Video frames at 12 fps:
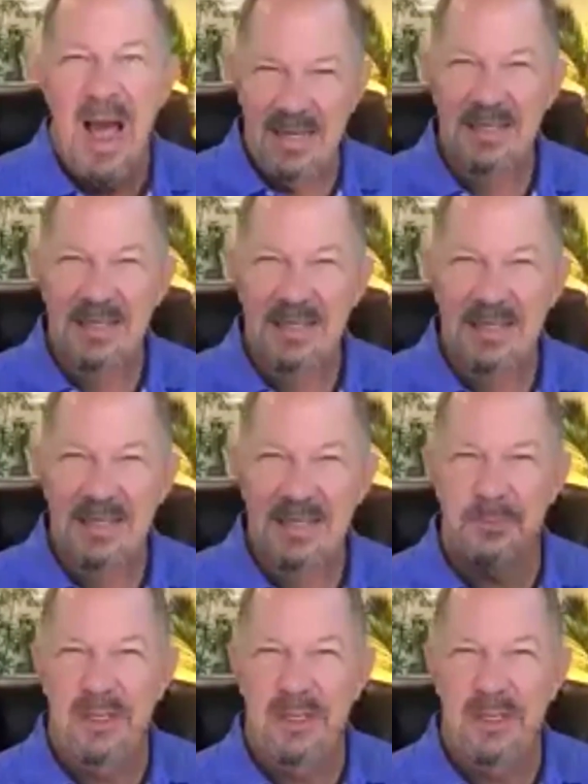I can
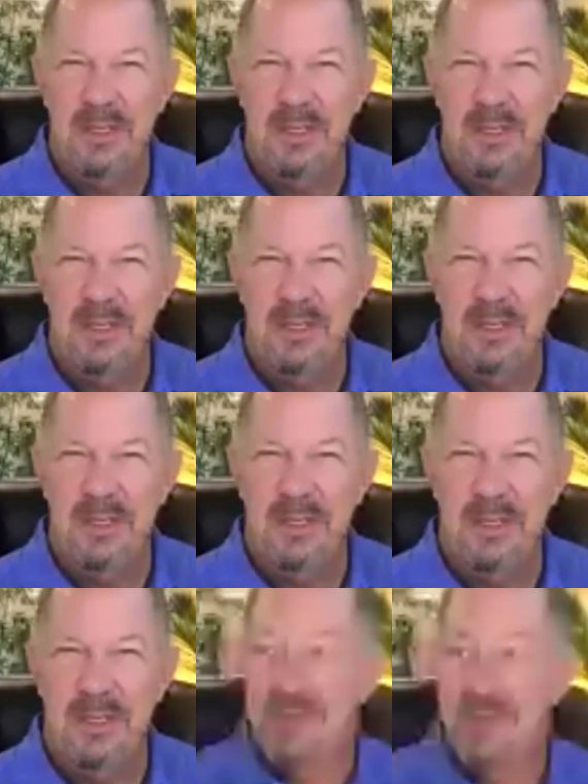explain how that
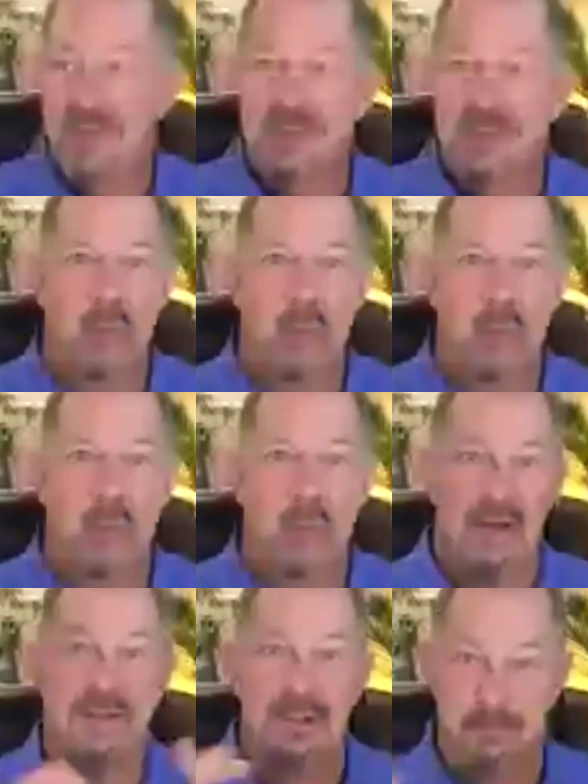works, but this article
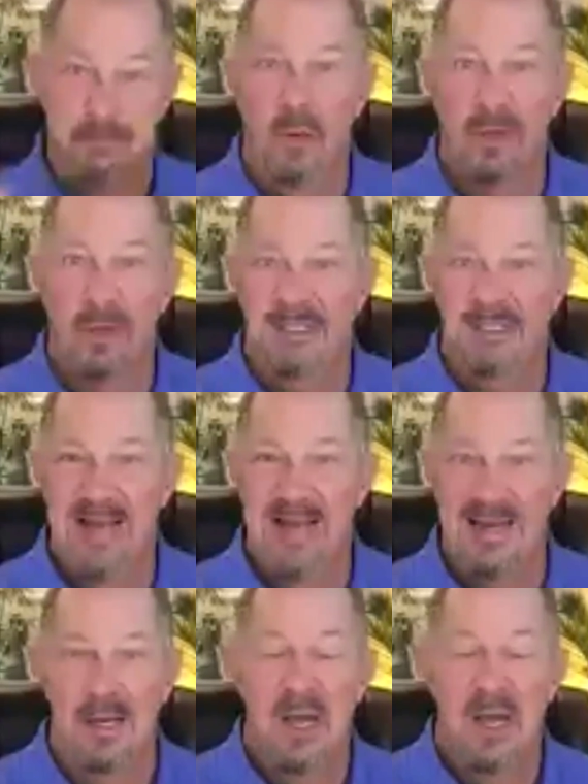kind of supports the
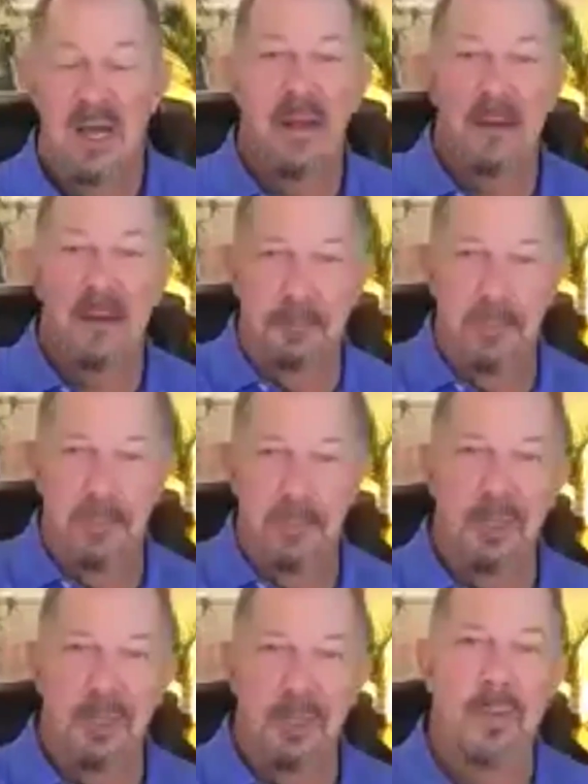idea. And then in the
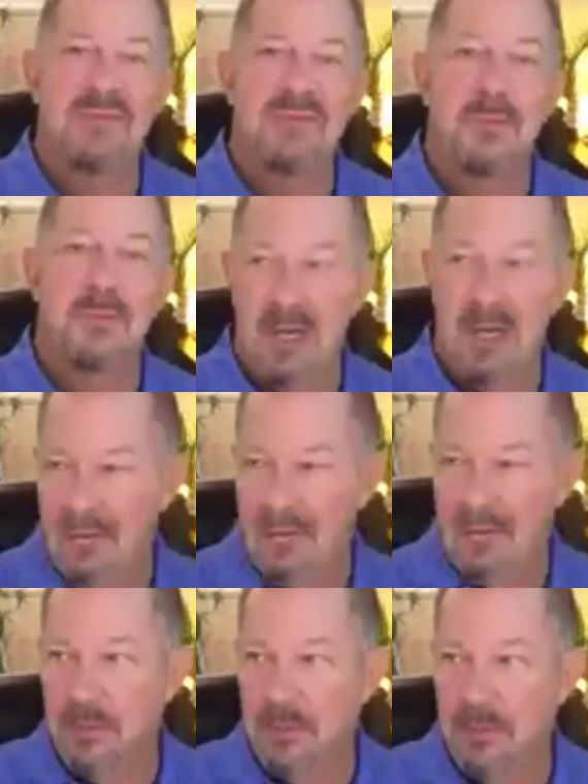bullet points for
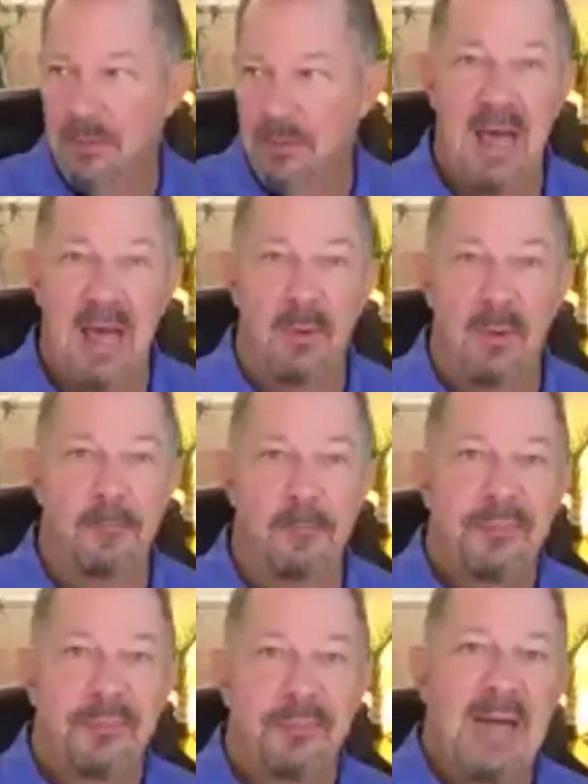if I was doing that
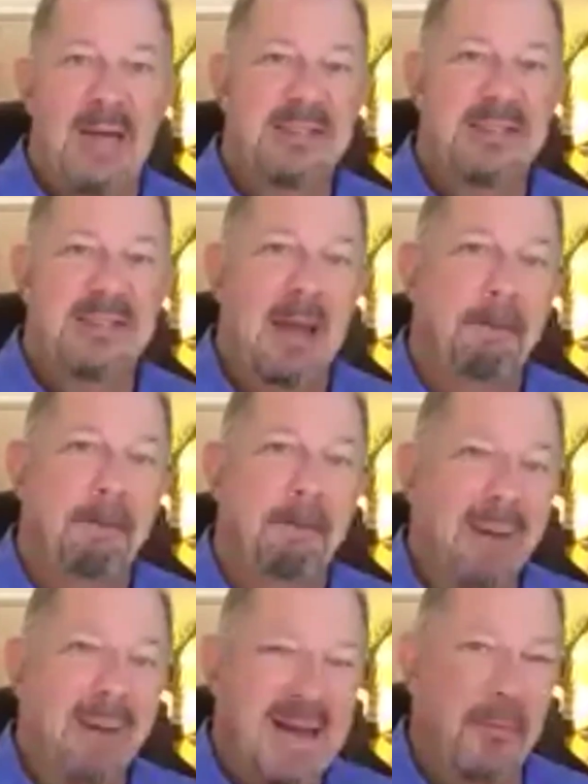one, I'd
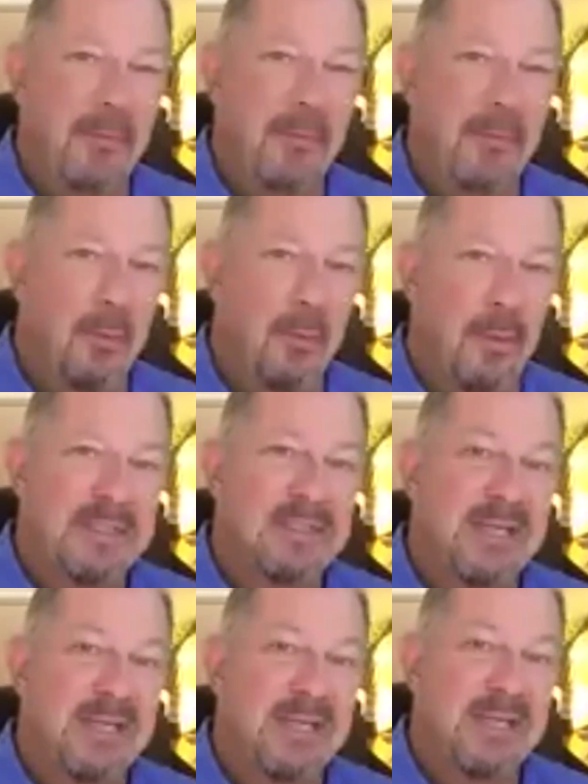say buy down the
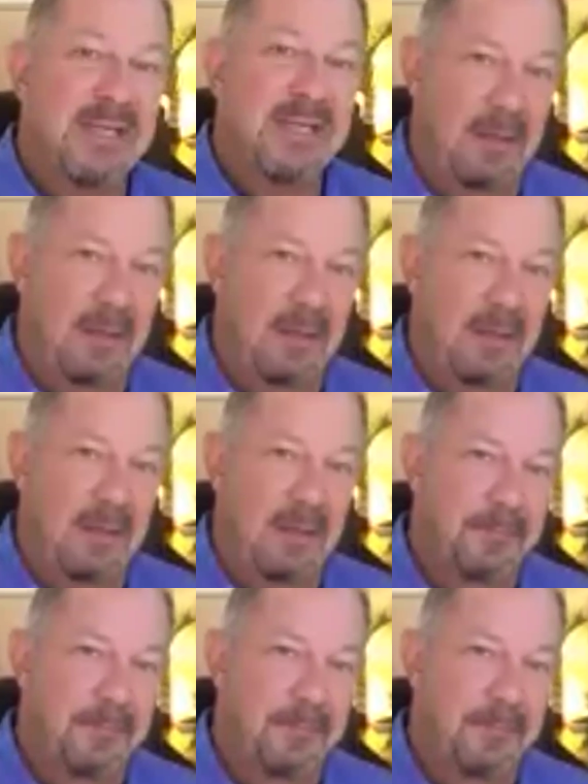rate, save money.